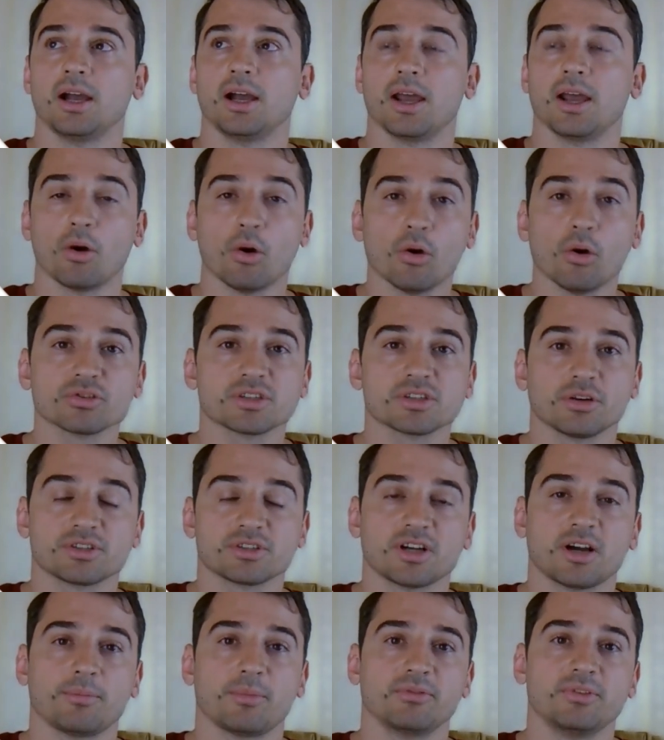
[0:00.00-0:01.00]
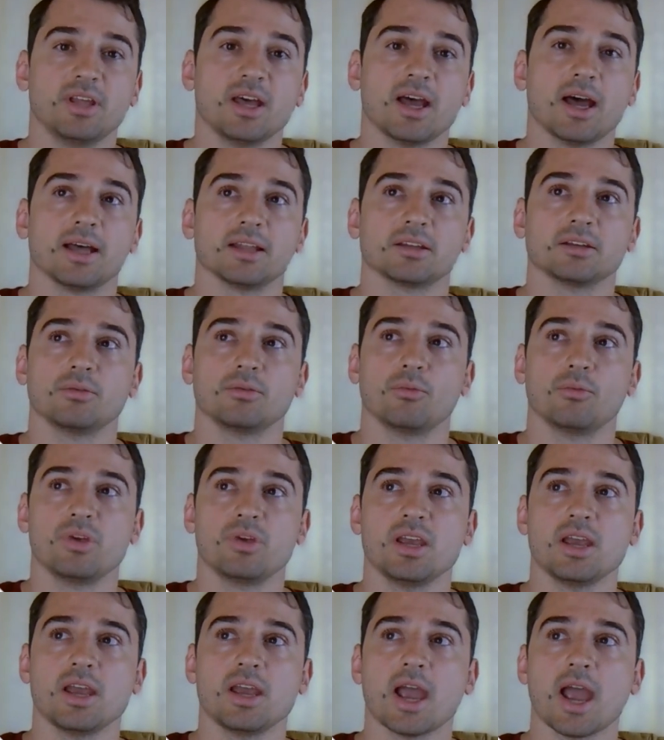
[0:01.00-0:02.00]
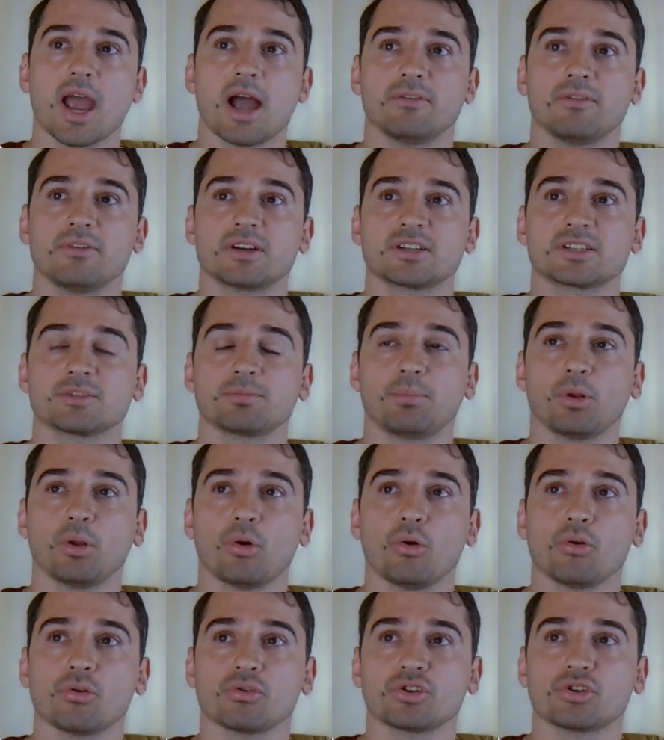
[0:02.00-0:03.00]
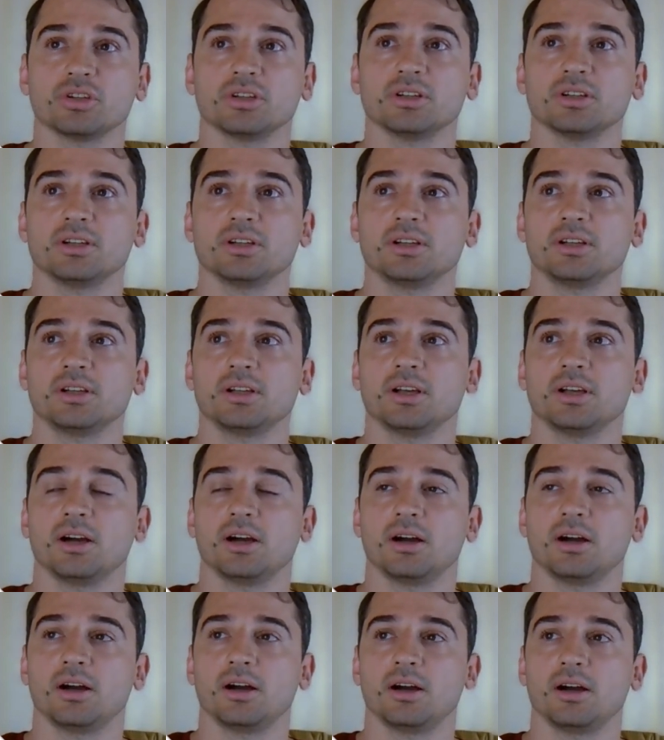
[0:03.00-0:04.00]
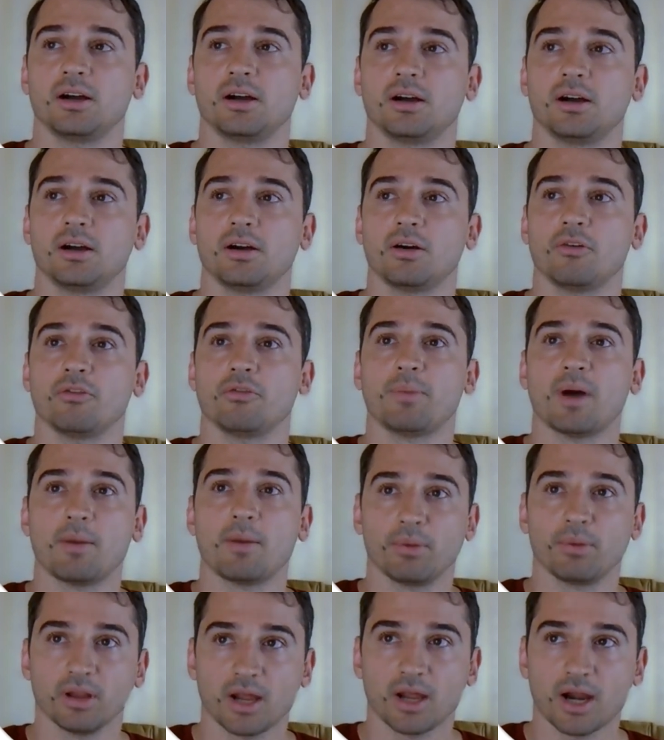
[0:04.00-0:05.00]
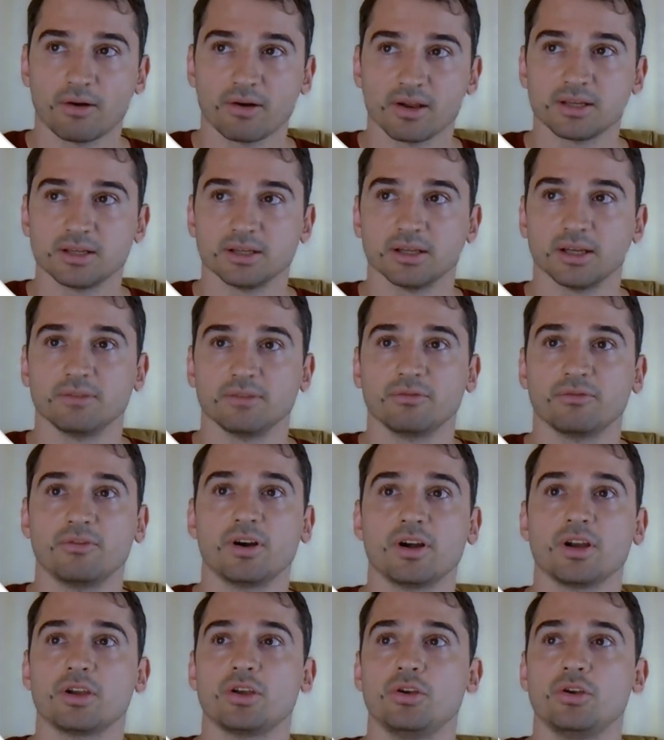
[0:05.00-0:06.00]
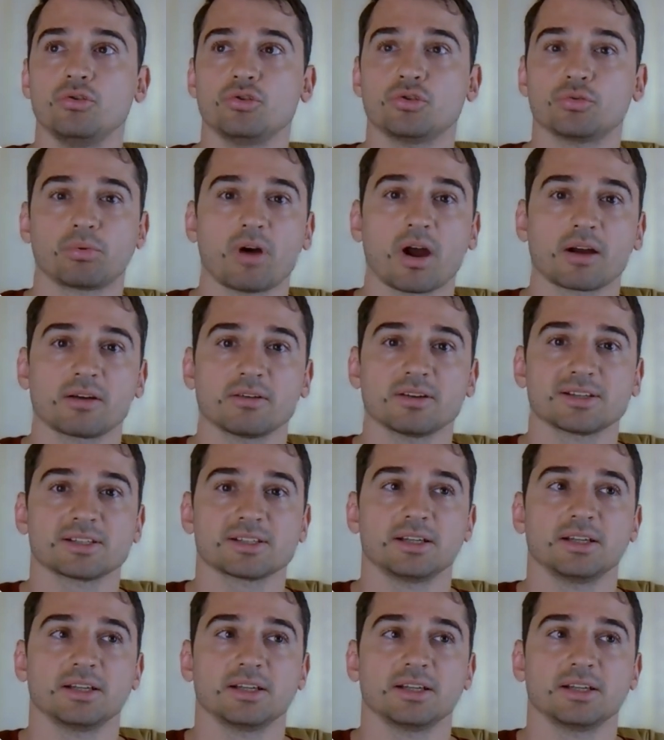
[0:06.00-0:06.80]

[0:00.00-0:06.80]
And also on top of that, we have explosion of popularity and very huge progress